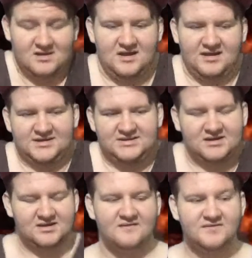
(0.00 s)
I guess you
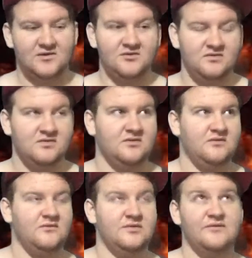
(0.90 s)
kind of have to go
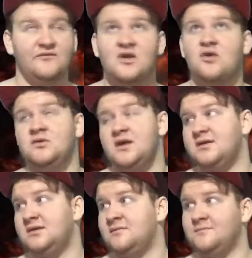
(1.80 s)
through with the flow,
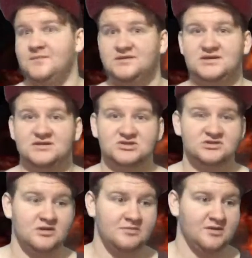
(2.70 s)
yet it's kind of
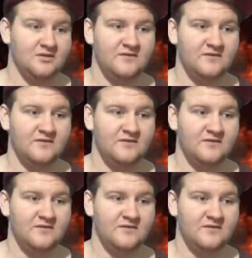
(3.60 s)
screwed up in your